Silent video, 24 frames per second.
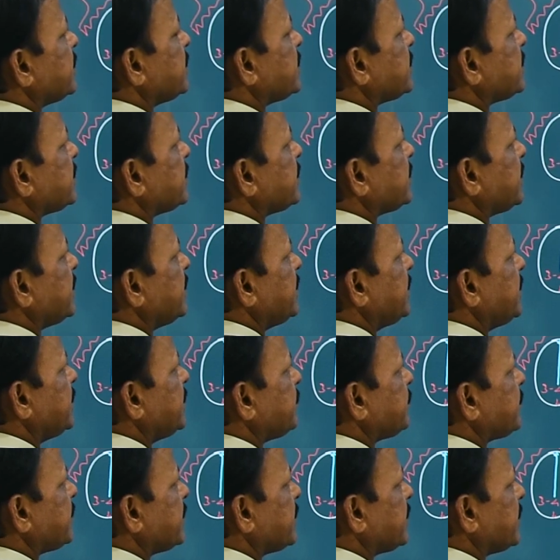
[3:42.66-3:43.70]
these 3
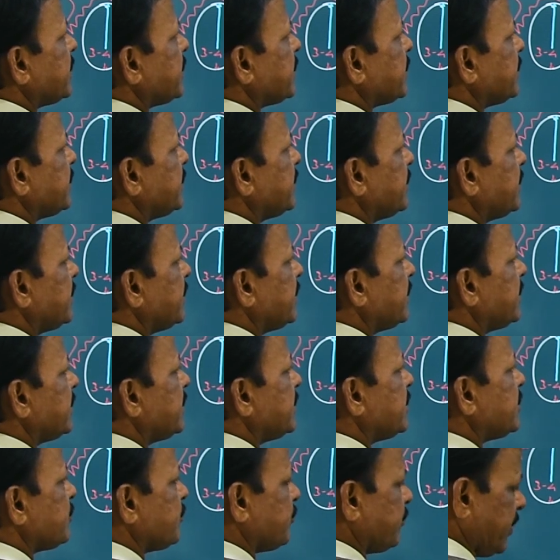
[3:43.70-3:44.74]
different color.
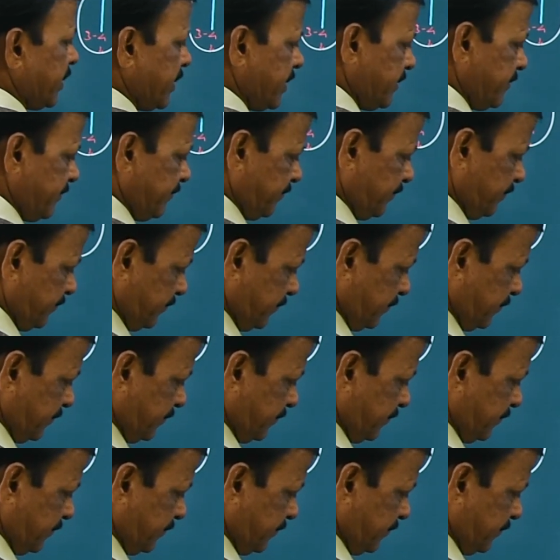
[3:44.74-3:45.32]
This one,